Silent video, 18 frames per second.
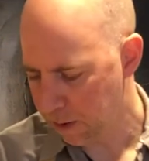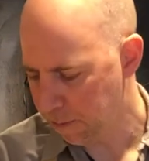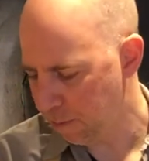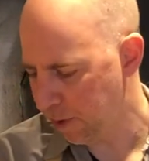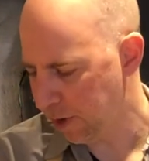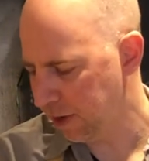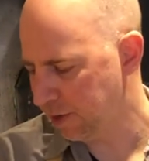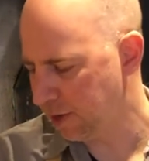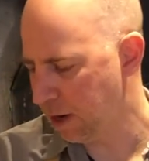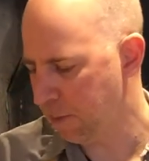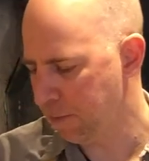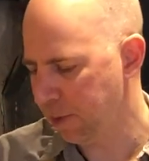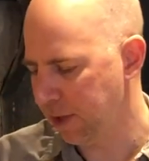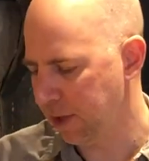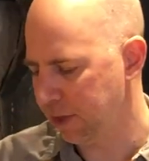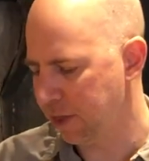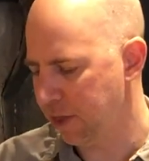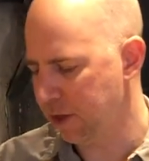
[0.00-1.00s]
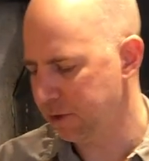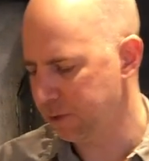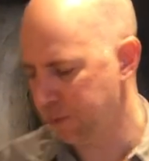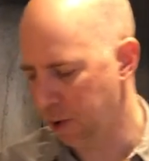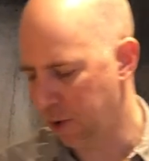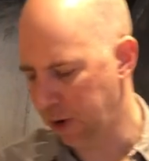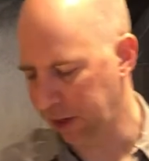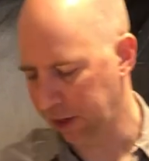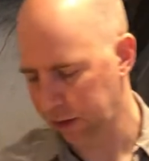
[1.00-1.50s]
Pretty simple at this
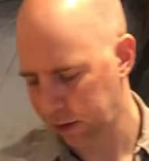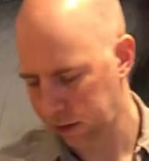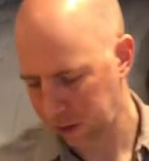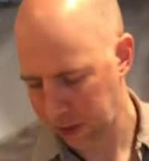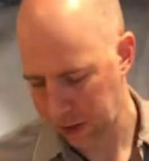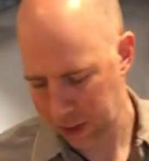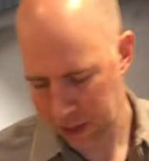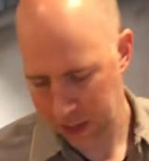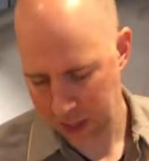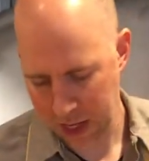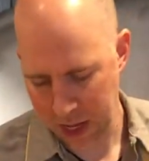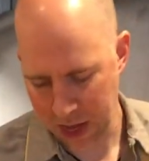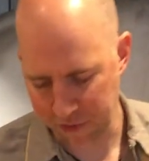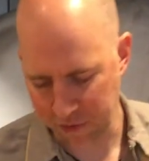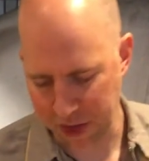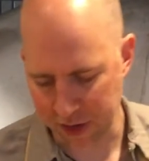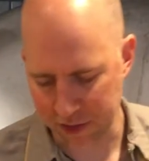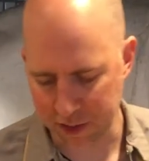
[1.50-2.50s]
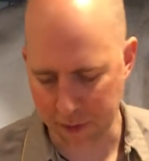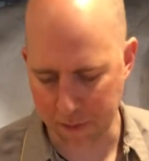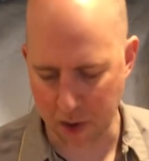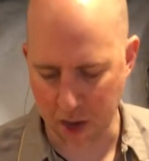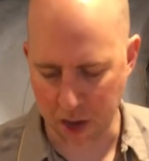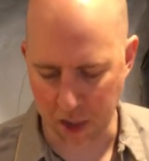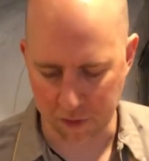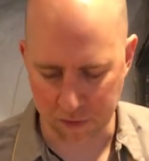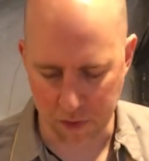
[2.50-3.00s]
point. I've got some
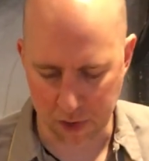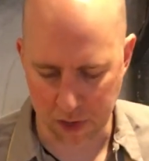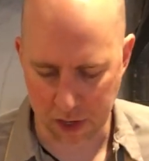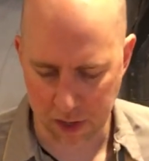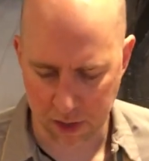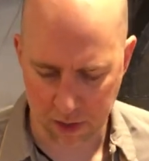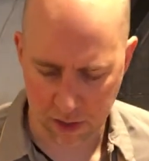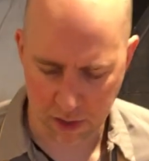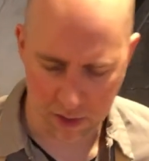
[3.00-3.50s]
olive oil,